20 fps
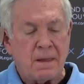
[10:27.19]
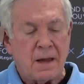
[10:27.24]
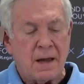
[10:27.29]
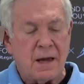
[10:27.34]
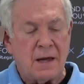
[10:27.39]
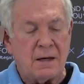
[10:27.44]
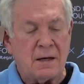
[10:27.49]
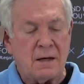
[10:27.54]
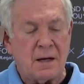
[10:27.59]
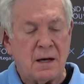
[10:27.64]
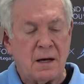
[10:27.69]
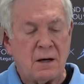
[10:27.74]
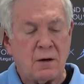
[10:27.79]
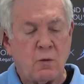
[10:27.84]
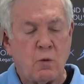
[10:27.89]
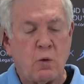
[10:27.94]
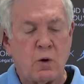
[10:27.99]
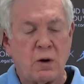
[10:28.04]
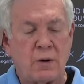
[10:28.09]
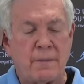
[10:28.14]
And
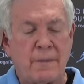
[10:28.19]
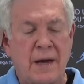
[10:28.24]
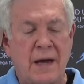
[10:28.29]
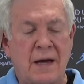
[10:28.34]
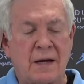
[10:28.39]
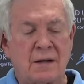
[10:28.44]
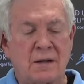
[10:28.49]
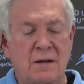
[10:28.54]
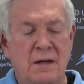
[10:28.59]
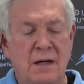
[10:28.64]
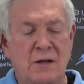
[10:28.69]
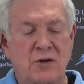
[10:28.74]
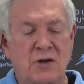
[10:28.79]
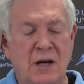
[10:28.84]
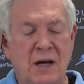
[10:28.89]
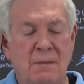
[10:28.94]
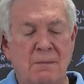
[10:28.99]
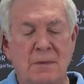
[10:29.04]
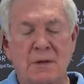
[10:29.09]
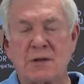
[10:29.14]
quarterback
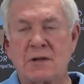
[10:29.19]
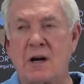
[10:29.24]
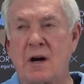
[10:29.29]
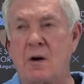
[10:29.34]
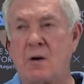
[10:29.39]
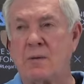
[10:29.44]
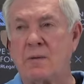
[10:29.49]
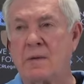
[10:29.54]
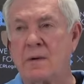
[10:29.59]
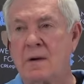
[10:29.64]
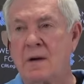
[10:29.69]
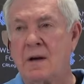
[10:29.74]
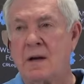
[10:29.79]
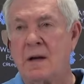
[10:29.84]
DJ Mazzone.